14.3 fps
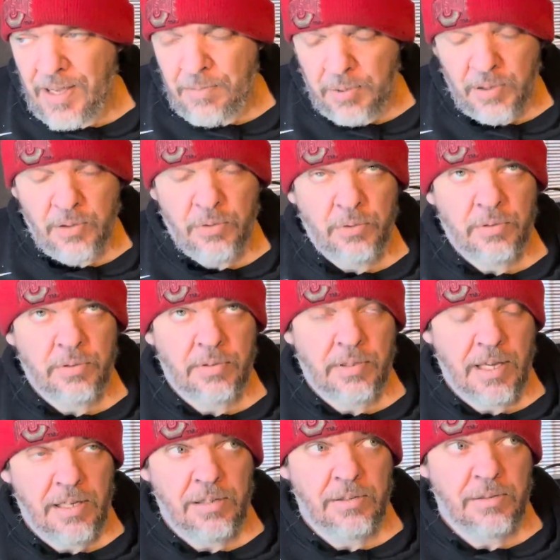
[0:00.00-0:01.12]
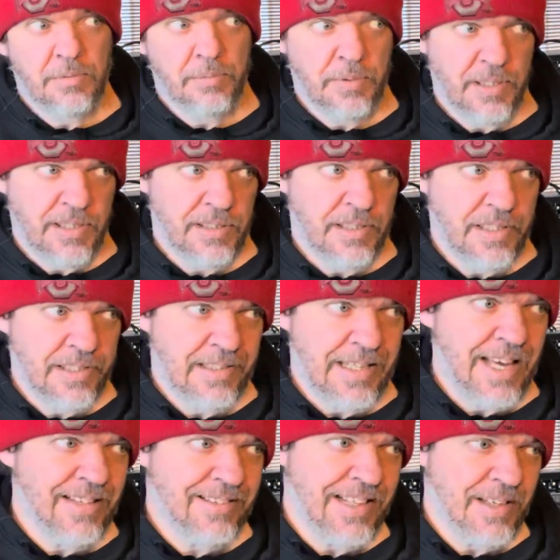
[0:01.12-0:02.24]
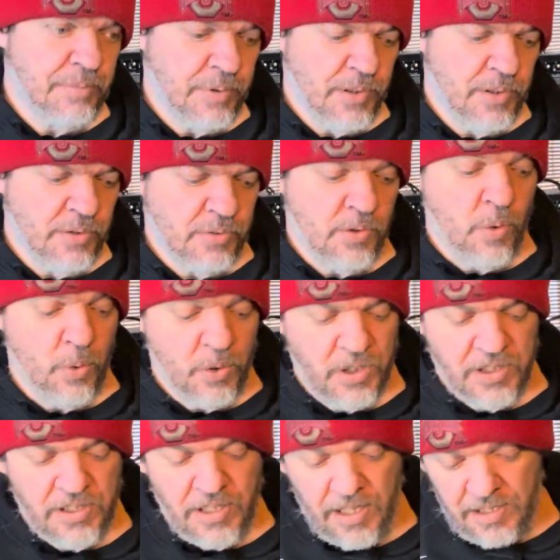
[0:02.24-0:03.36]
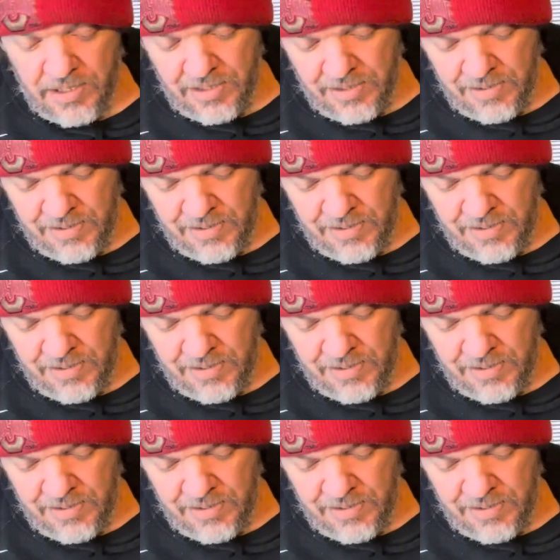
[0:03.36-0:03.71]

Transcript: blues scale, but it has that blues chord in it.